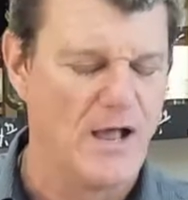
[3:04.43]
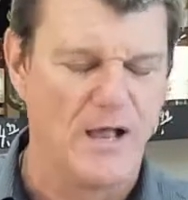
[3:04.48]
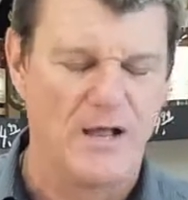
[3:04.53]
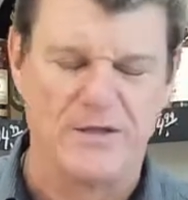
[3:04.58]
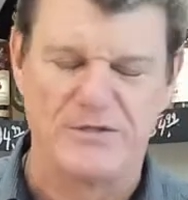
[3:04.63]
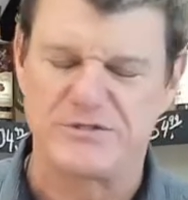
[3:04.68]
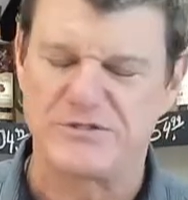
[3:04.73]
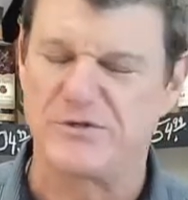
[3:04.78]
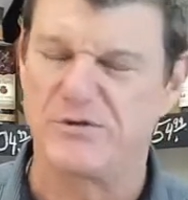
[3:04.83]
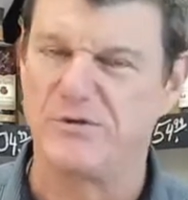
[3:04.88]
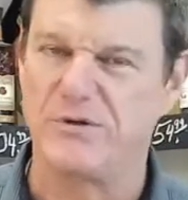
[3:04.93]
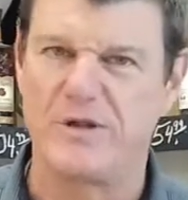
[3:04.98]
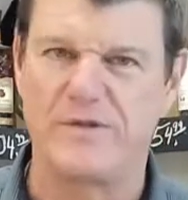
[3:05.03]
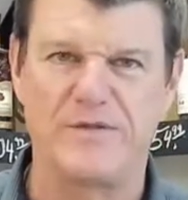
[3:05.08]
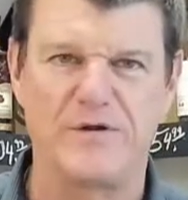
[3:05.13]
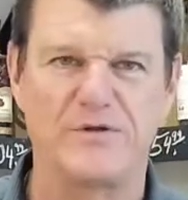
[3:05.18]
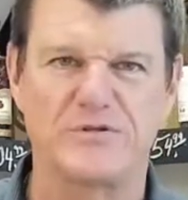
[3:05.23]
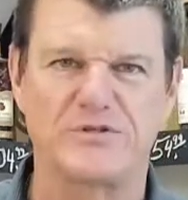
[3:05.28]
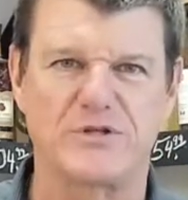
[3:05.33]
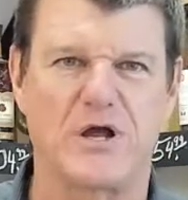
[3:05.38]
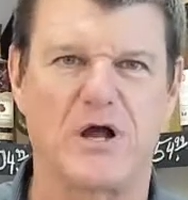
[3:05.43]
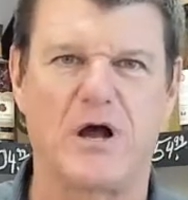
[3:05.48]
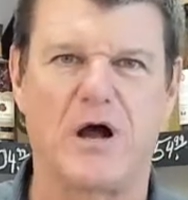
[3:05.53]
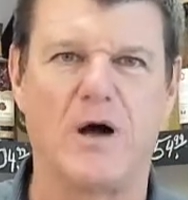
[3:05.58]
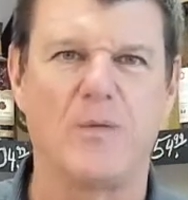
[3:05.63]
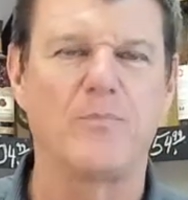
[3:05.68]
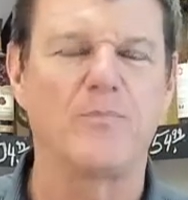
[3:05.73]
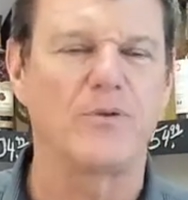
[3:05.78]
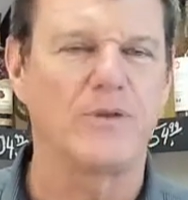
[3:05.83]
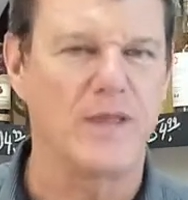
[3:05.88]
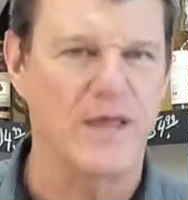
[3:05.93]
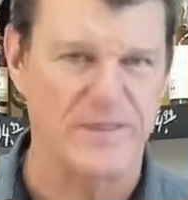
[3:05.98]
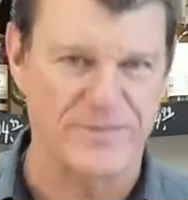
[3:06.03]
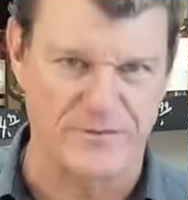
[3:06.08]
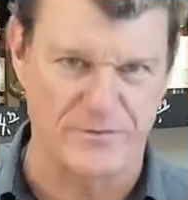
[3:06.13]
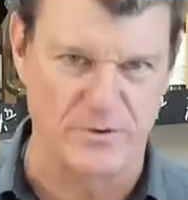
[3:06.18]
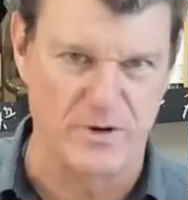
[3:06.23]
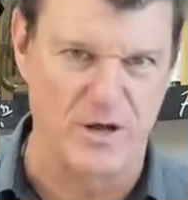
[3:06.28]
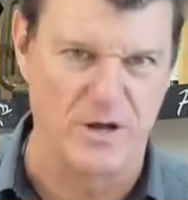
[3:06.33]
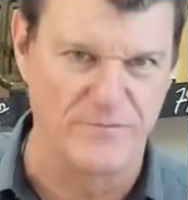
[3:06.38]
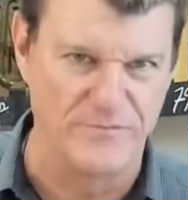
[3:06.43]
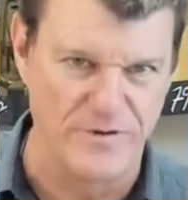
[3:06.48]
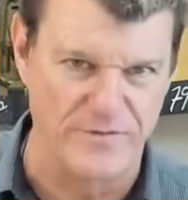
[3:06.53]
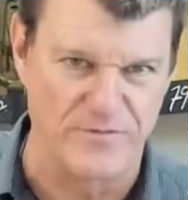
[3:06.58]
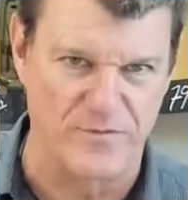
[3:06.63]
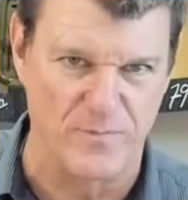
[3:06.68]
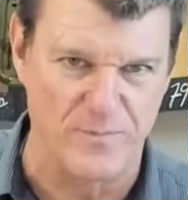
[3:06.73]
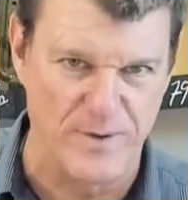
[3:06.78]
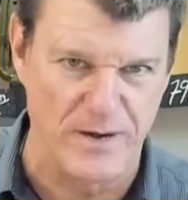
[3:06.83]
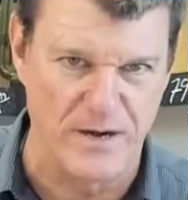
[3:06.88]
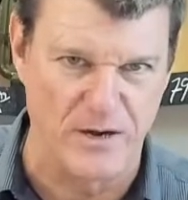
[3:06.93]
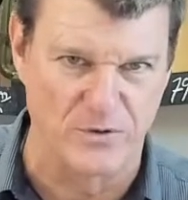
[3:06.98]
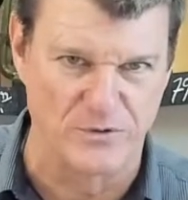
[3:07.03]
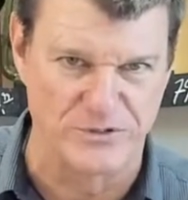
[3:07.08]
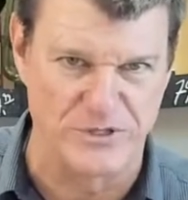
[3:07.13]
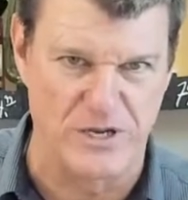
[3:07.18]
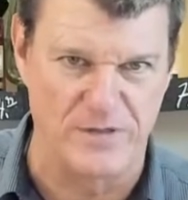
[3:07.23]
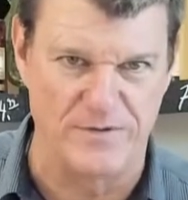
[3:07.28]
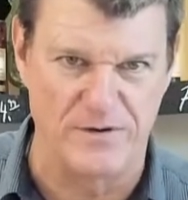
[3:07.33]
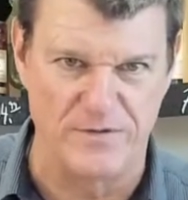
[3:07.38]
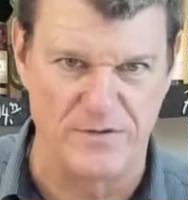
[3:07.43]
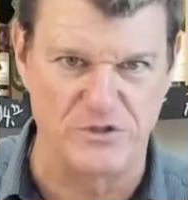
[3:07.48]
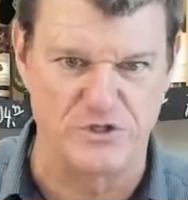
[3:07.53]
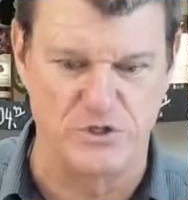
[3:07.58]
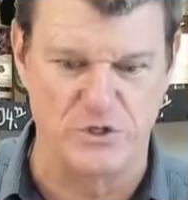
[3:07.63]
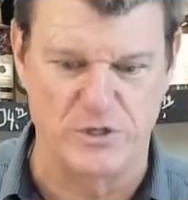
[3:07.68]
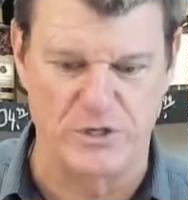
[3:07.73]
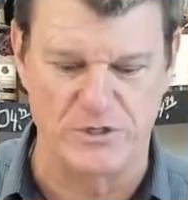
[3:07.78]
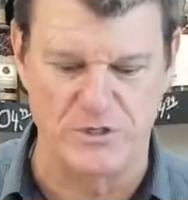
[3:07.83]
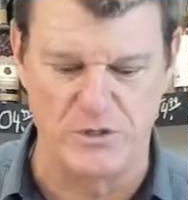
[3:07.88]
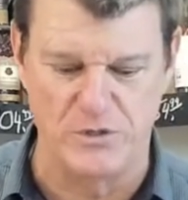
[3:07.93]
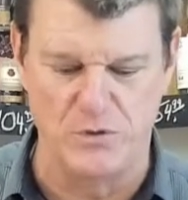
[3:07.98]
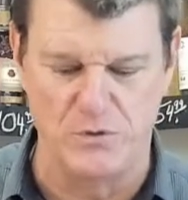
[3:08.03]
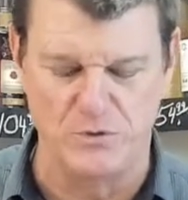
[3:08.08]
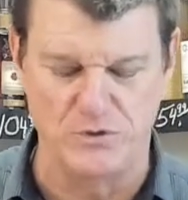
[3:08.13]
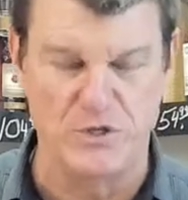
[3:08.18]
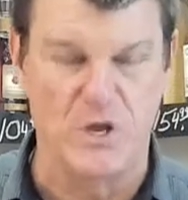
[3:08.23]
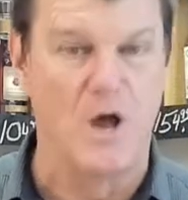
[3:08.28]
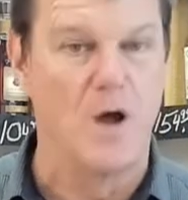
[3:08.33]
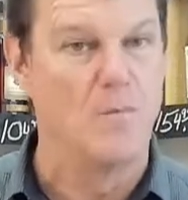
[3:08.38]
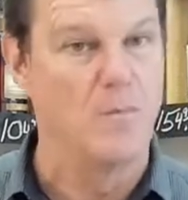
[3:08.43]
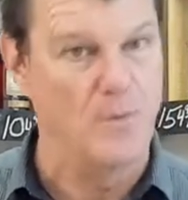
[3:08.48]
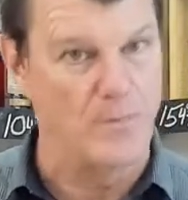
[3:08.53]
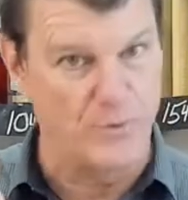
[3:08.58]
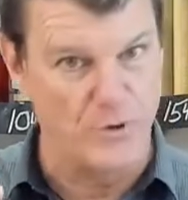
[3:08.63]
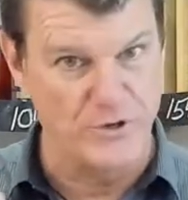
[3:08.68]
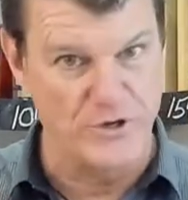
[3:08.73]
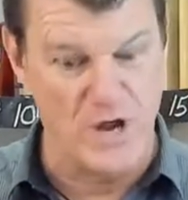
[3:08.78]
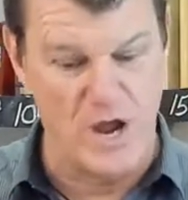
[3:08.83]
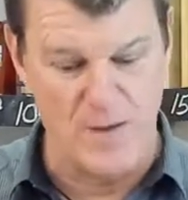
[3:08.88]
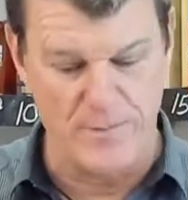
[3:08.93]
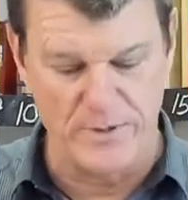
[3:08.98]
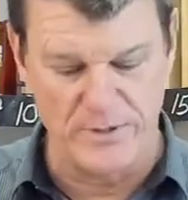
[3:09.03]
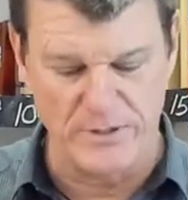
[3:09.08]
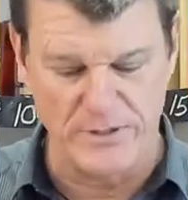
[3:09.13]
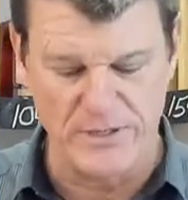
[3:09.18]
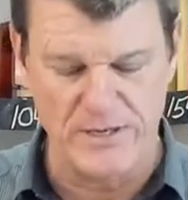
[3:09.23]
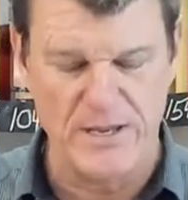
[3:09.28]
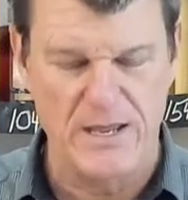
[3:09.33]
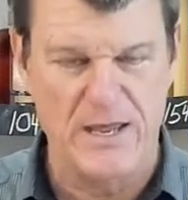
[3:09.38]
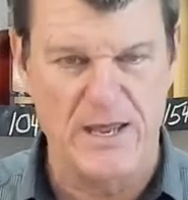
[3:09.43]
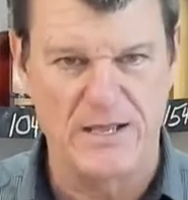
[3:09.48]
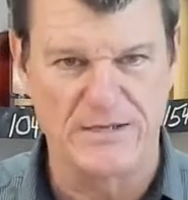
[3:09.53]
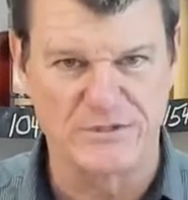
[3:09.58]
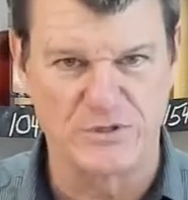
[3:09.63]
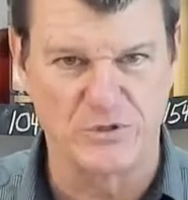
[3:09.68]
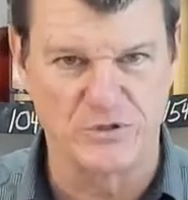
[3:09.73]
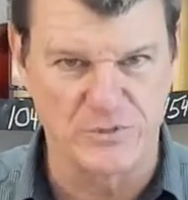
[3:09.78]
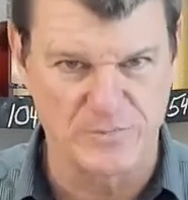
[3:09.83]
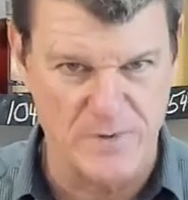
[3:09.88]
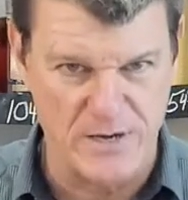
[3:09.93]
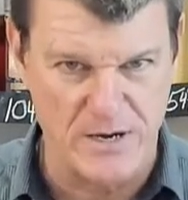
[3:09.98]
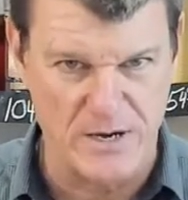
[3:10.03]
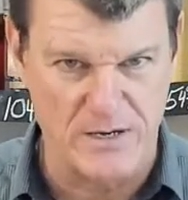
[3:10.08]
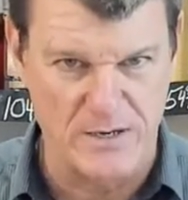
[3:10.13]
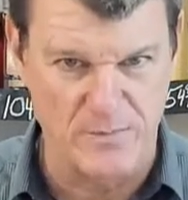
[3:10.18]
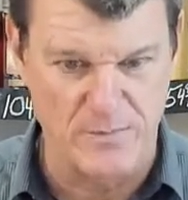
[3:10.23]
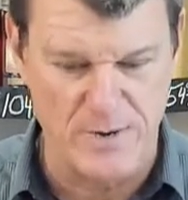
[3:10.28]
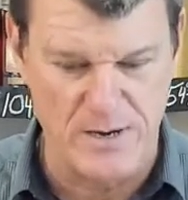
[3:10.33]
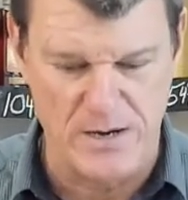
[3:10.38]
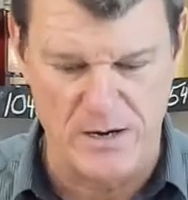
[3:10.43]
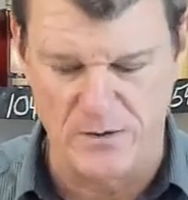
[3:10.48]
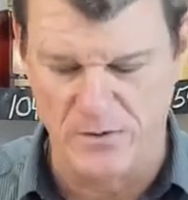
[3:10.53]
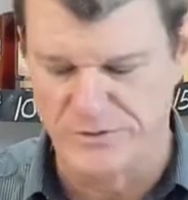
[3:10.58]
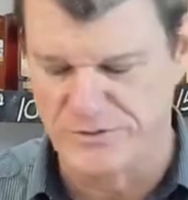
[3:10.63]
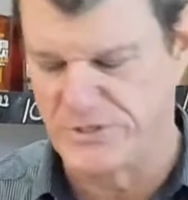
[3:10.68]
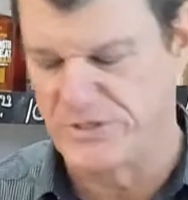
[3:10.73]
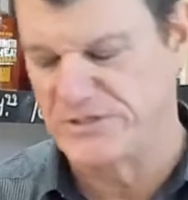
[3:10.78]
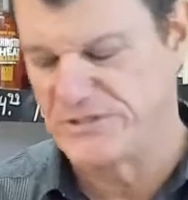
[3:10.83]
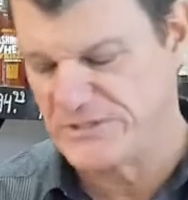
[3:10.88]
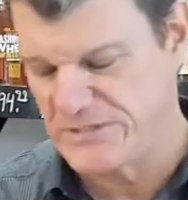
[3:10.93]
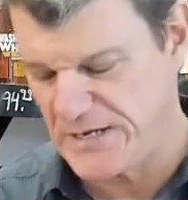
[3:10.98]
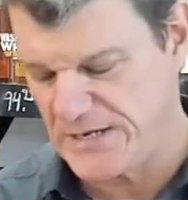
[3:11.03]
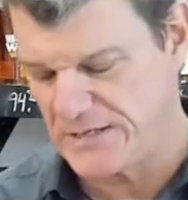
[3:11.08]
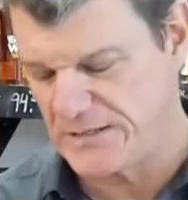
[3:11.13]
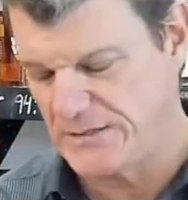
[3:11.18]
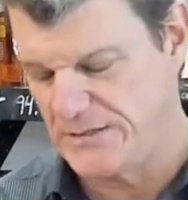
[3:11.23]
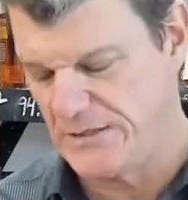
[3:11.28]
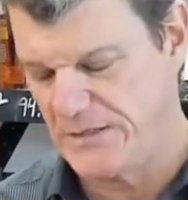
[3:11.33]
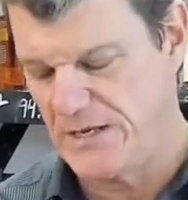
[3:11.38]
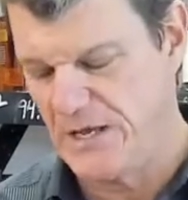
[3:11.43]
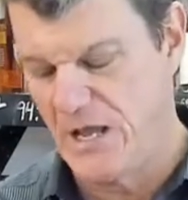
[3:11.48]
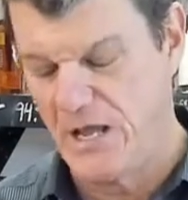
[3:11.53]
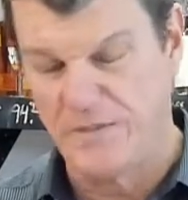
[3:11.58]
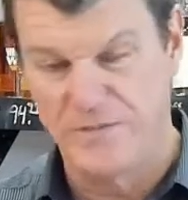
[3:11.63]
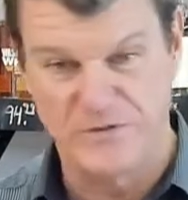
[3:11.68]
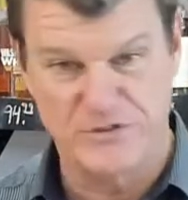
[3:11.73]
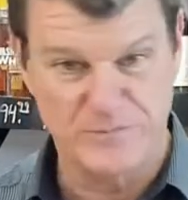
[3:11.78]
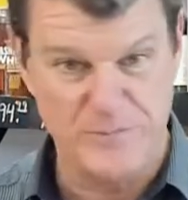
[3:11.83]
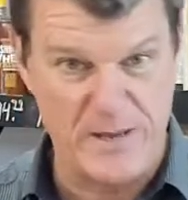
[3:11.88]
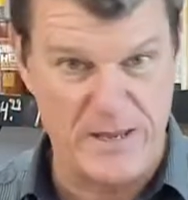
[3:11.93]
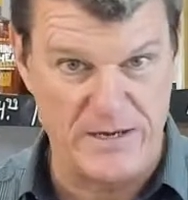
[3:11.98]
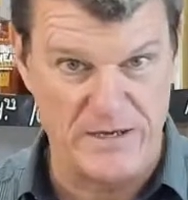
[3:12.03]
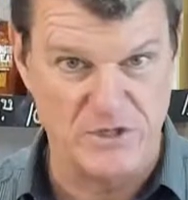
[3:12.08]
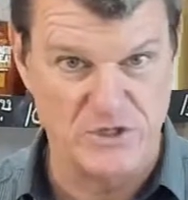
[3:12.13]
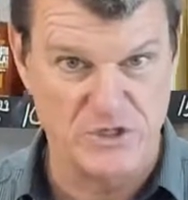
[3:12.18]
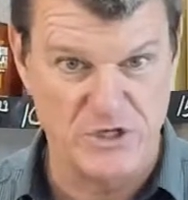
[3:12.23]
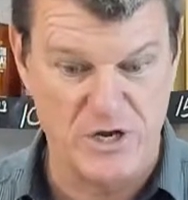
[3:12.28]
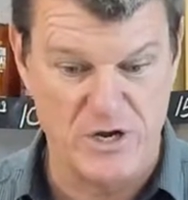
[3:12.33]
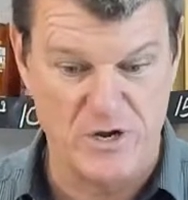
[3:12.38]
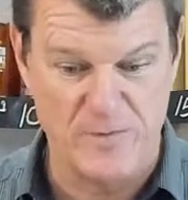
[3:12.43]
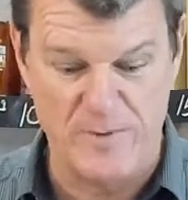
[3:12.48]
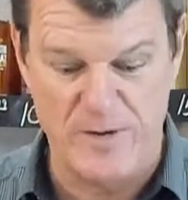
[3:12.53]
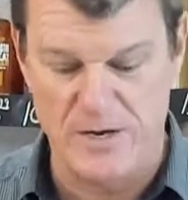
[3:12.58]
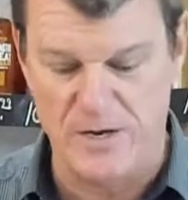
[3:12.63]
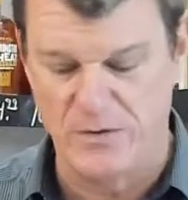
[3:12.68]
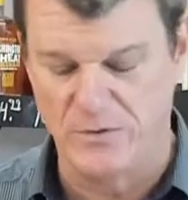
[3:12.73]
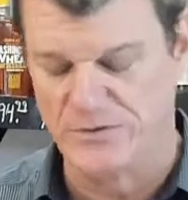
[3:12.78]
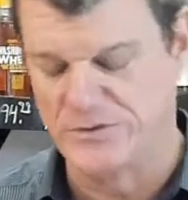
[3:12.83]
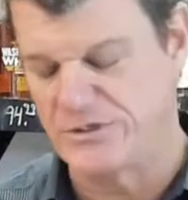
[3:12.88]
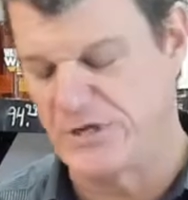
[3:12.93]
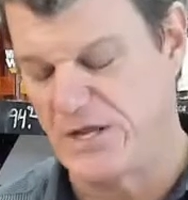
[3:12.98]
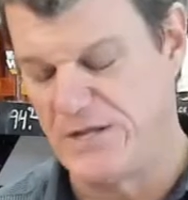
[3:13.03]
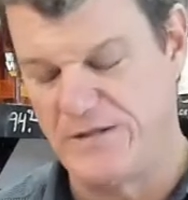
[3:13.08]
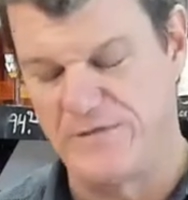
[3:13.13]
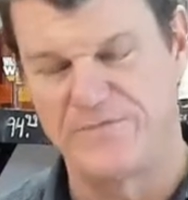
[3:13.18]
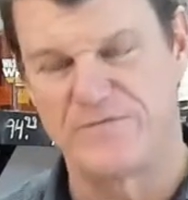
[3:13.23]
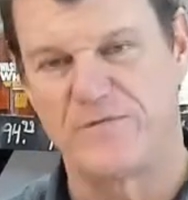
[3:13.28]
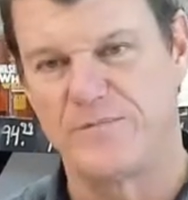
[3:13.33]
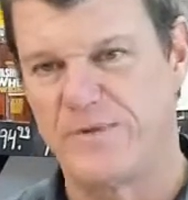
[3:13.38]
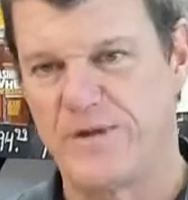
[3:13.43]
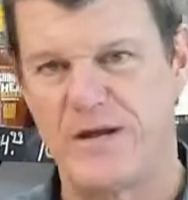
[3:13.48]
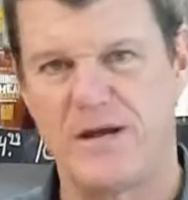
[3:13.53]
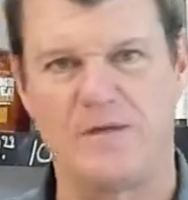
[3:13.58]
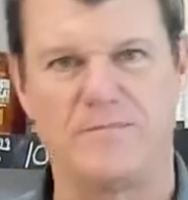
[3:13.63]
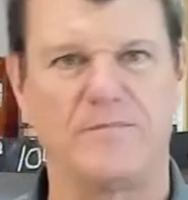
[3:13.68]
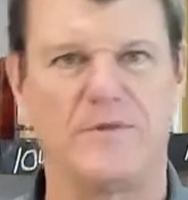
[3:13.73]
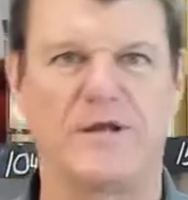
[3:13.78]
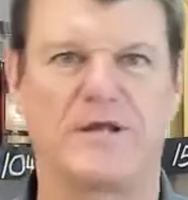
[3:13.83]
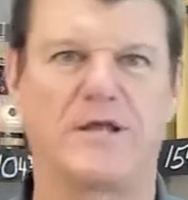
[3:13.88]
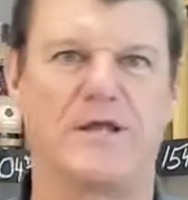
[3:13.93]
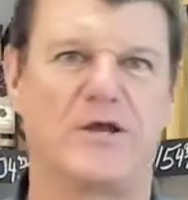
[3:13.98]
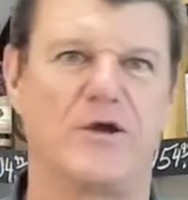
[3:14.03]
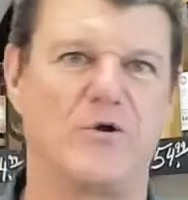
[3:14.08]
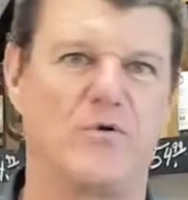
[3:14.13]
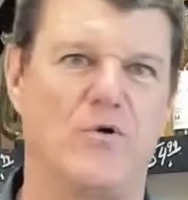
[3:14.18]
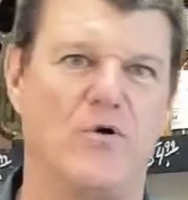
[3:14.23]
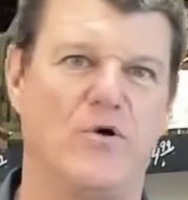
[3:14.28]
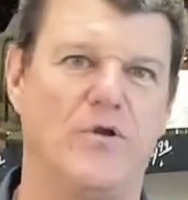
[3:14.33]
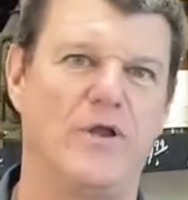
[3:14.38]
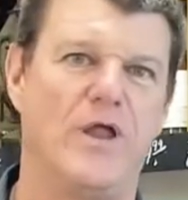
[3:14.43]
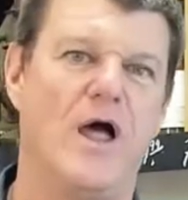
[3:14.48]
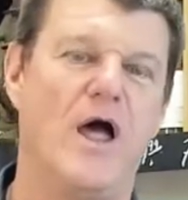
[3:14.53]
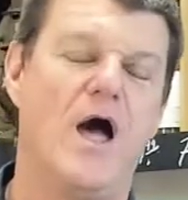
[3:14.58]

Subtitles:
So there's a plethora of different barrels out there that you can use, but predominantly it's those American barrels, secondly the Spanish sherry barrels, and then from there it can go on.